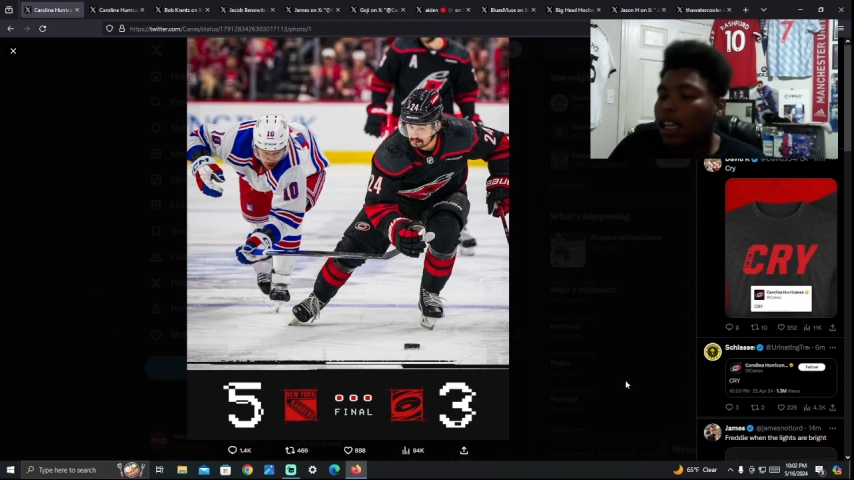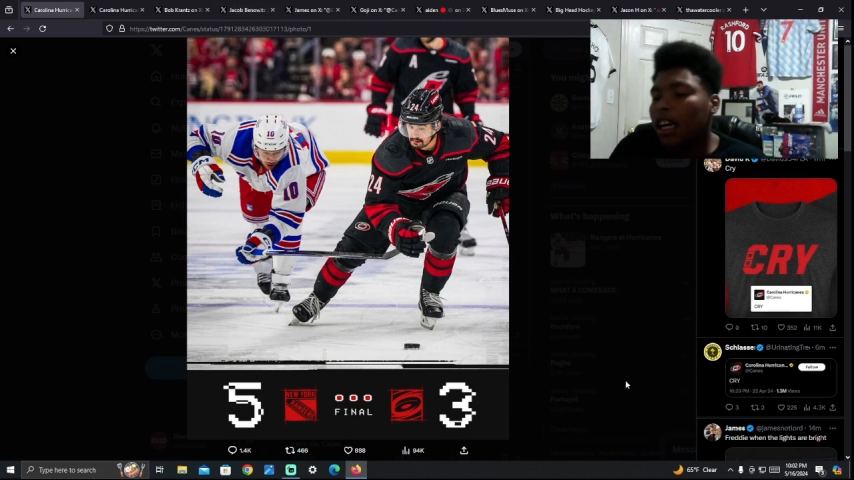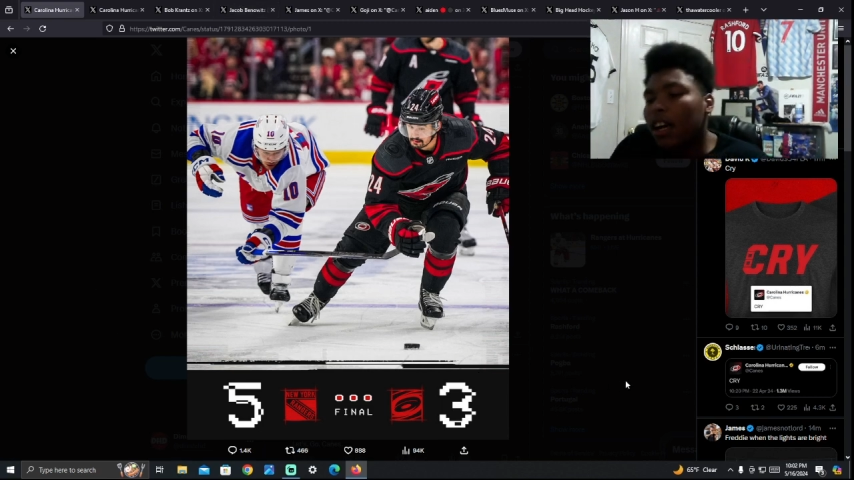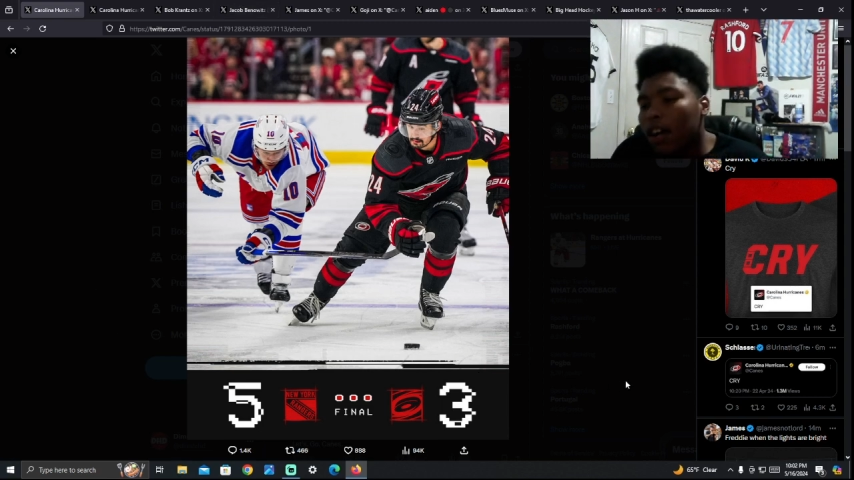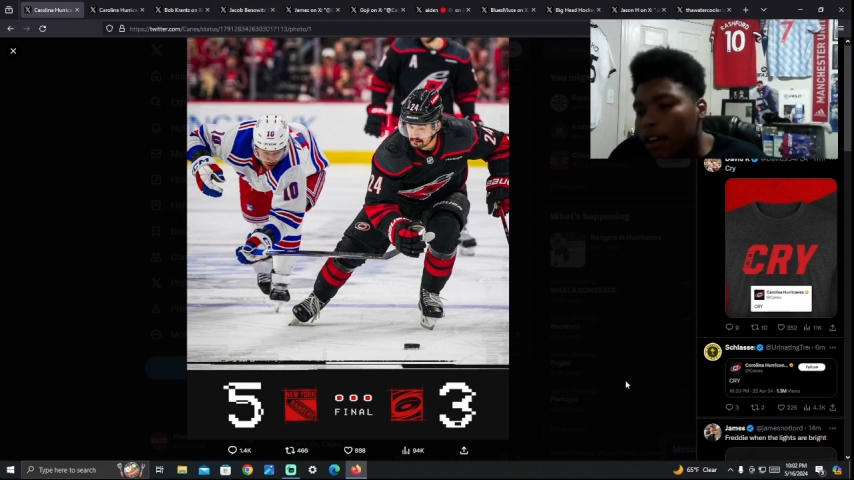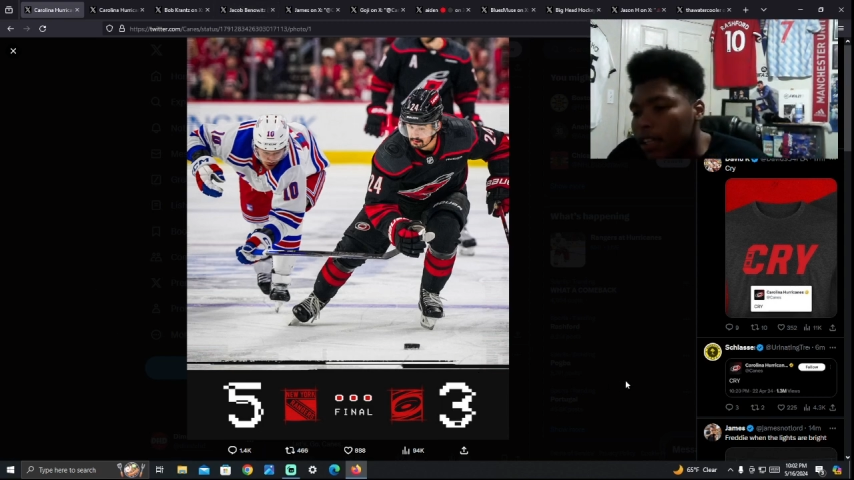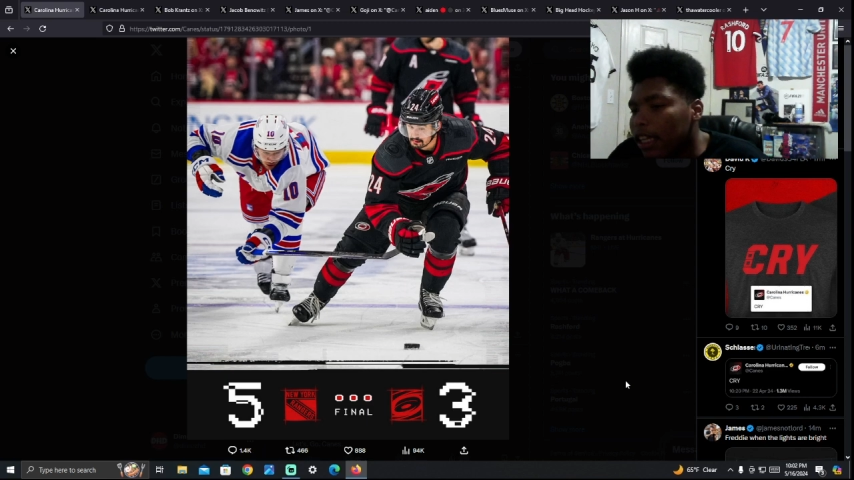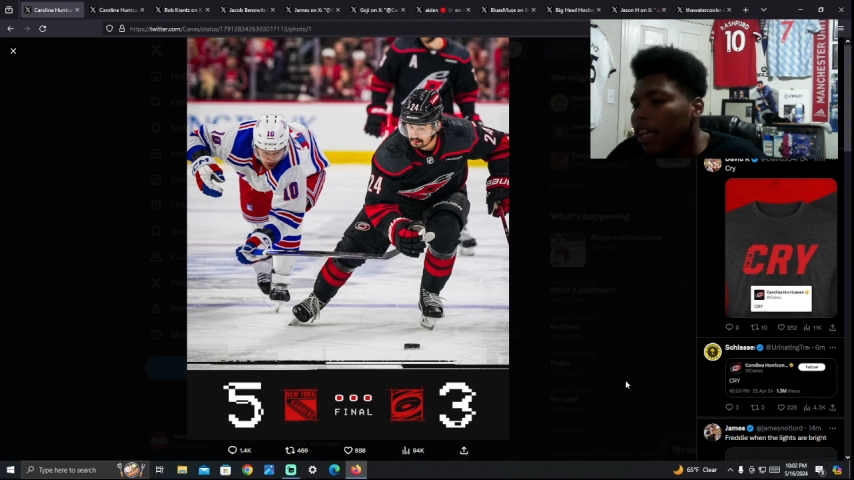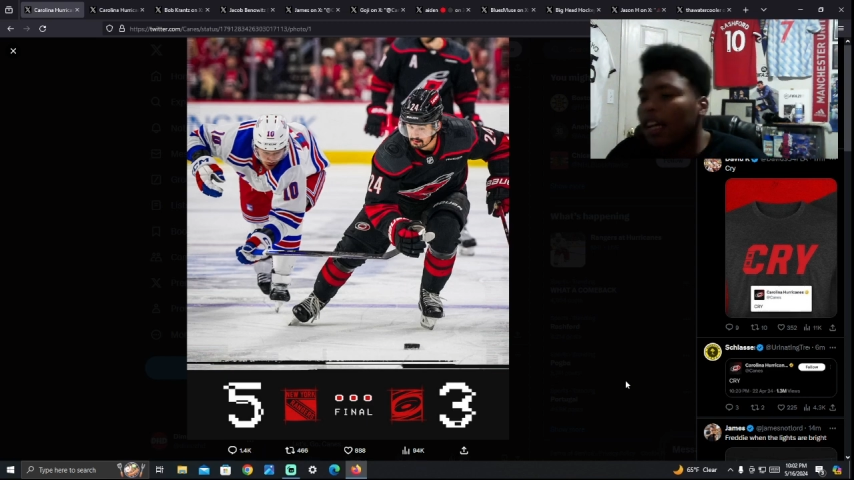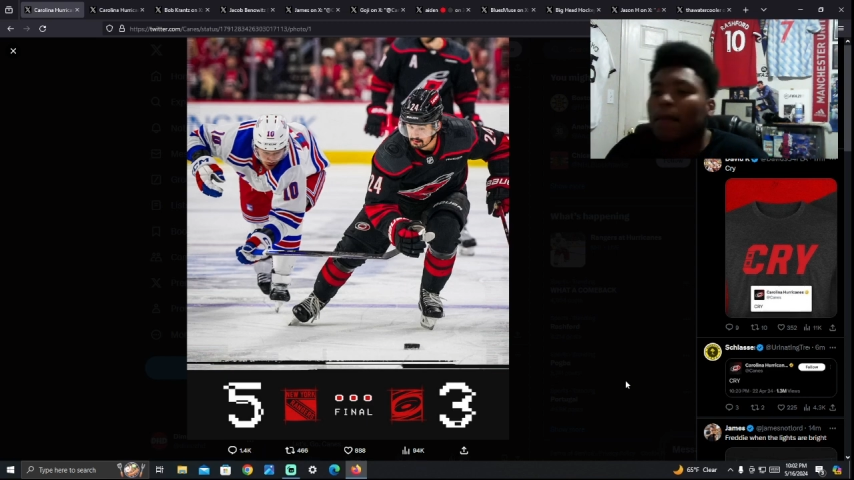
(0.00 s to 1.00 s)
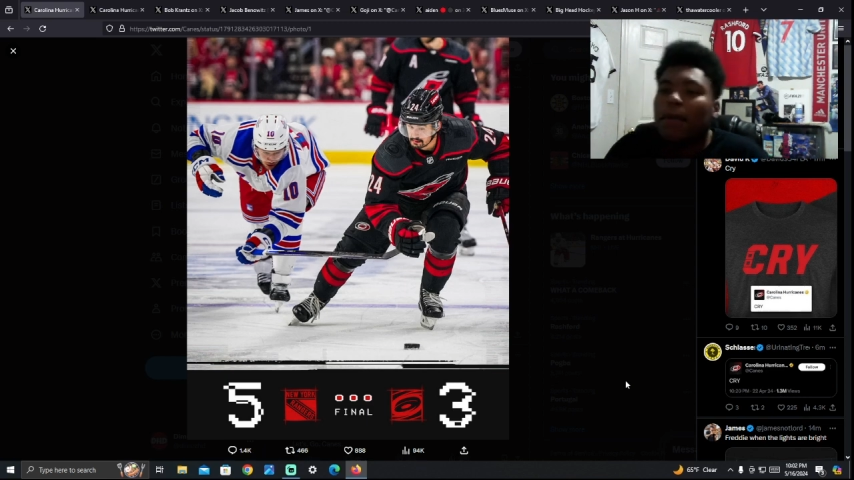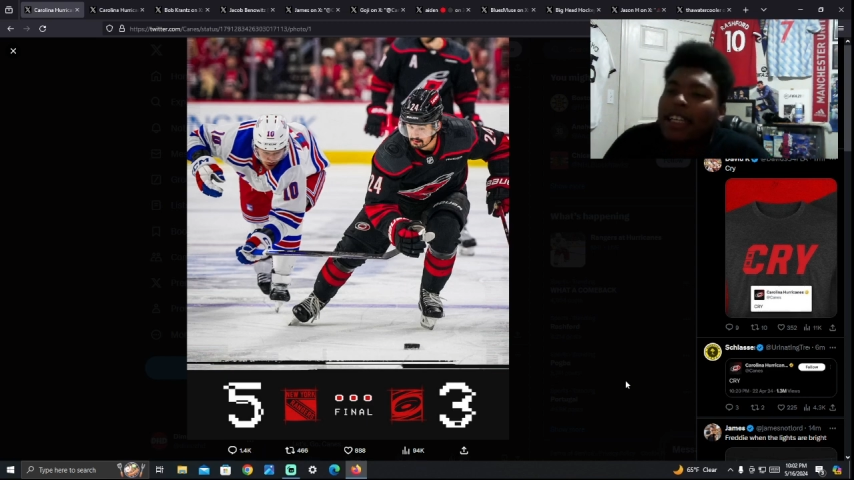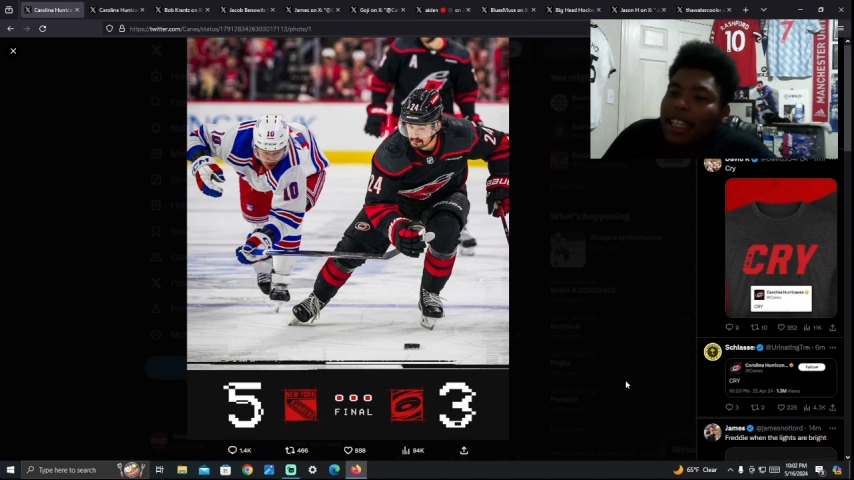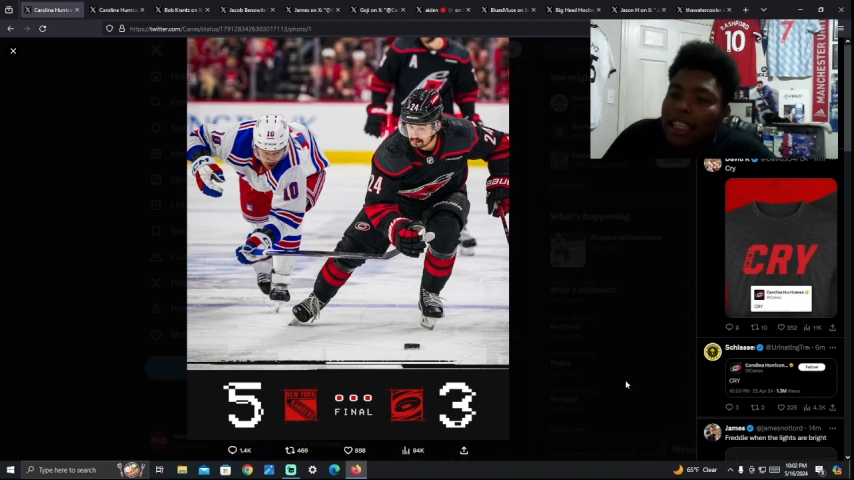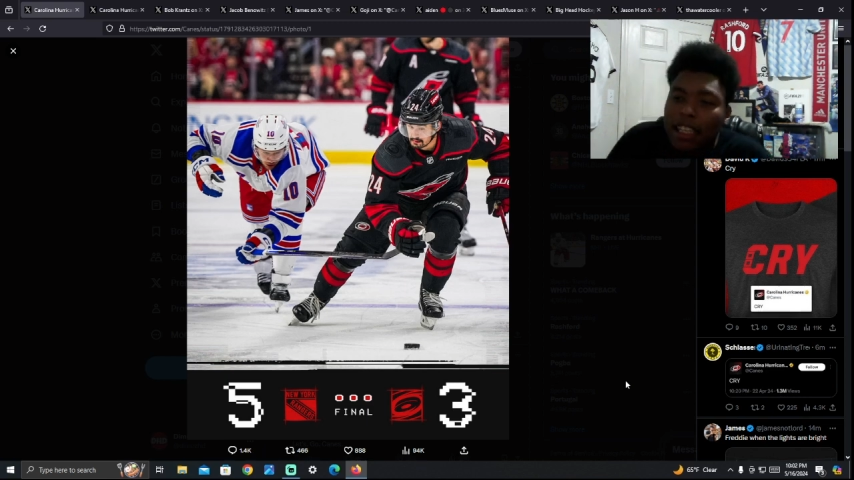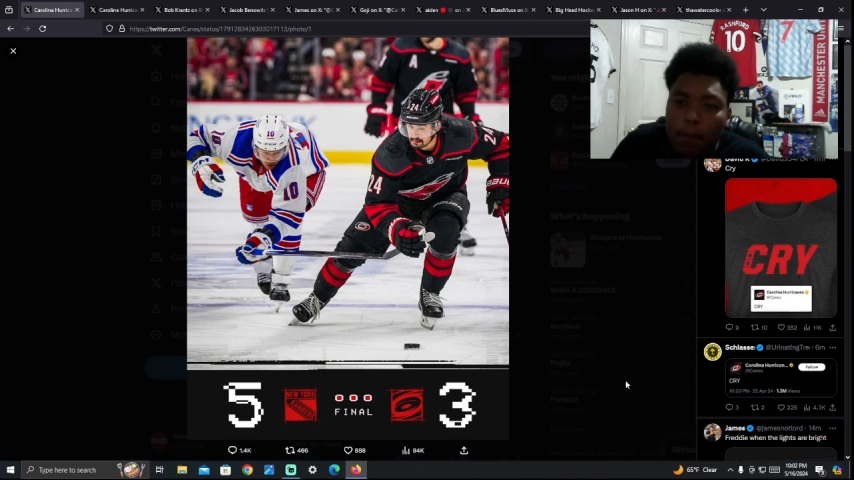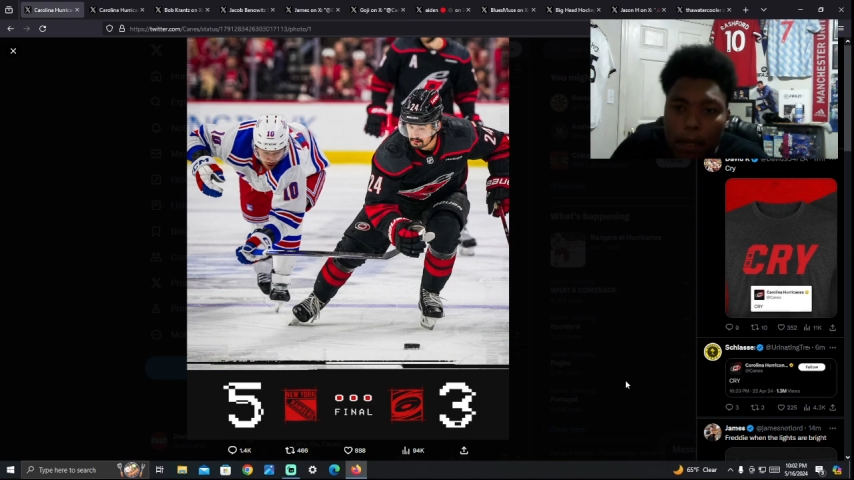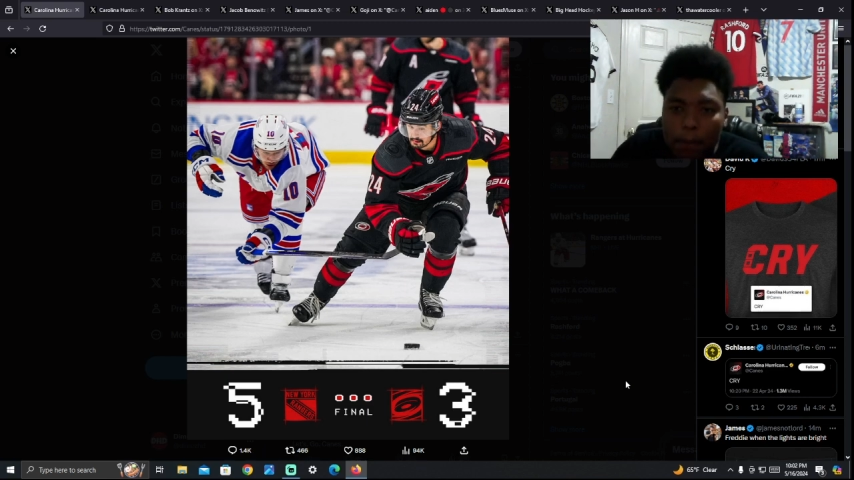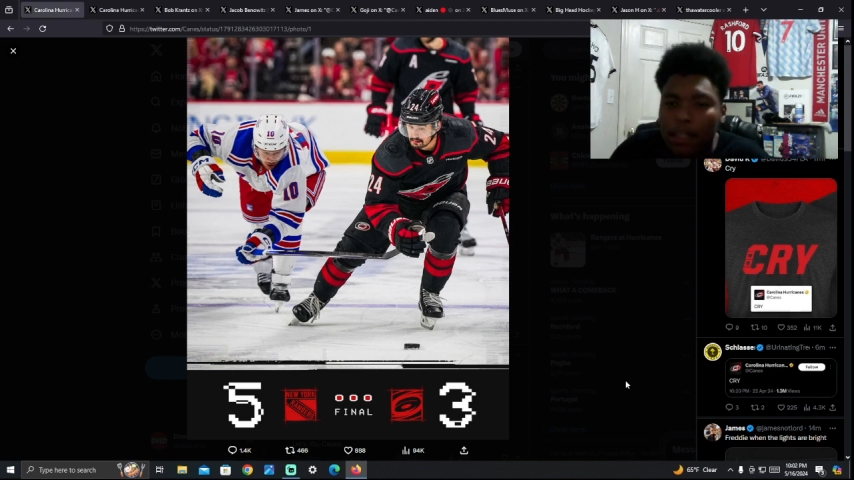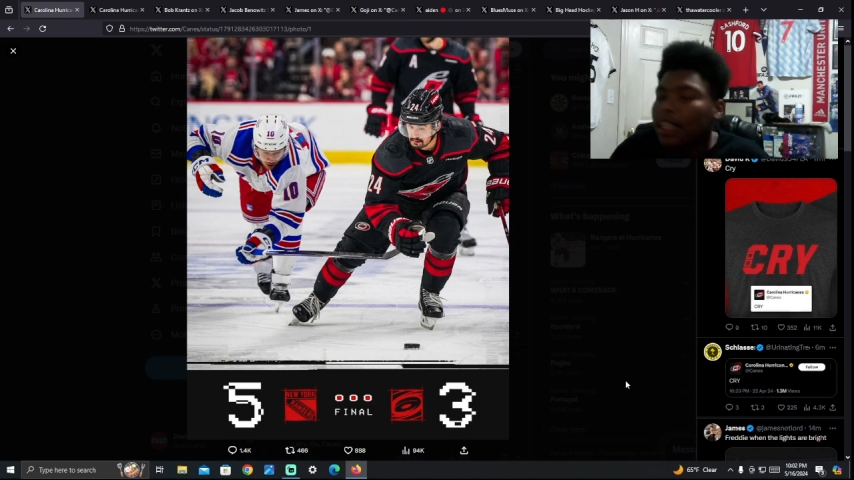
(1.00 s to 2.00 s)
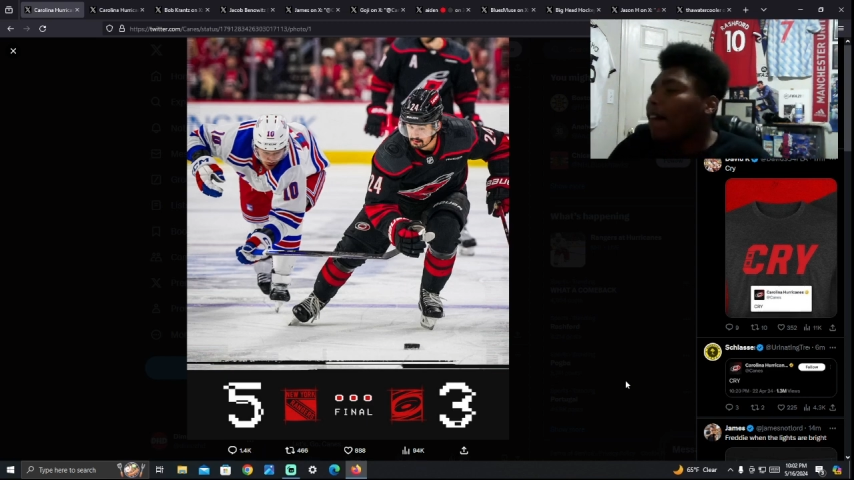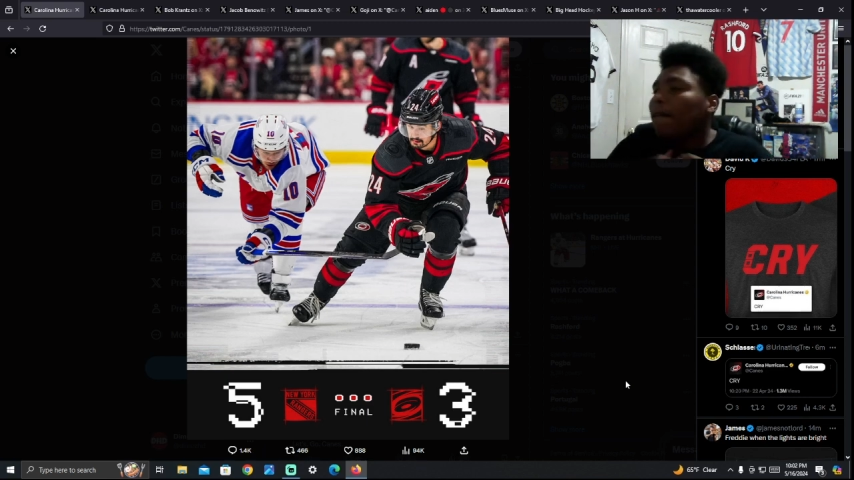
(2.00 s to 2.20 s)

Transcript: Oh, the hell, we're gonna get these people in.